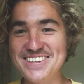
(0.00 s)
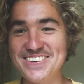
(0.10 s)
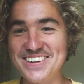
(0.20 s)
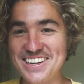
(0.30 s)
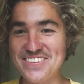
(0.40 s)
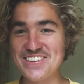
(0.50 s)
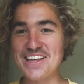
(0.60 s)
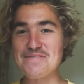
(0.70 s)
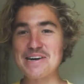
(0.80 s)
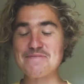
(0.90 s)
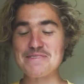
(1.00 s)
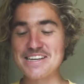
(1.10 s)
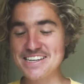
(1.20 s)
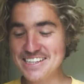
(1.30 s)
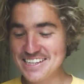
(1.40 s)
whatever they might
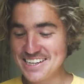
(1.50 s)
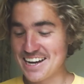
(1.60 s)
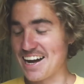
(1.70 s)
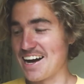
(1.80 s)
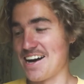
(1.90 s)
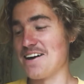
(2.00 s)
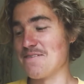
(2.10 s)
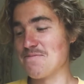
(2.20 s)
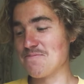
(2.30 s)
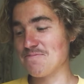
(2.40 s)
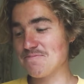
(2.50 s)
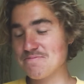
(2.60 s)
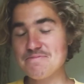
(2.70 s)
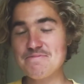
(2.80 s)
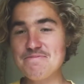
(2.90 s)
be.
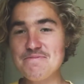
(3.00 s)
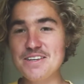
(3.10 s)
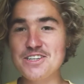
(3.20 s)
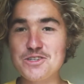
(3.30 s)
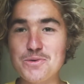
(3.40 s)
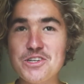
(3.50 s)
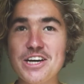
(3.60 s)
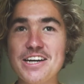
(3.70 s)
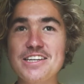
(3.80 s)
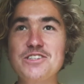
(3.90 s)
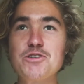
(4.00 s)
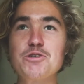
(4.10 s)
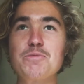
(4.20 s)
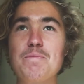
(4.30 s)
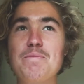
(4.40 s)
So when you're getting
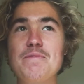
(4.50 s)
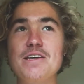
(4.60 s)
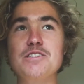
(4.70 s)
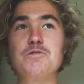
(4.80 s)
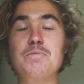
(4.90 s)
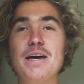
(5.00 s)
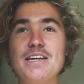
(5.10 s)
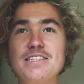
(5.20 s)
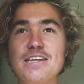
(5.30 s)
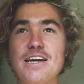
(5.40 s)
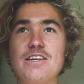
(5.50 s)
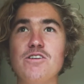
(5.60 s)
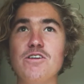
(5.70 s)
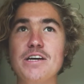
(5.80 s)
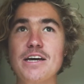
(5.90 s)
into painting and
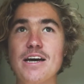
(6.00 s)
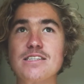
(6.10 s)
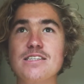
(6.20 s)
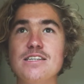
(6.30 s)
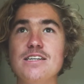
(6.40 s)
you're looking at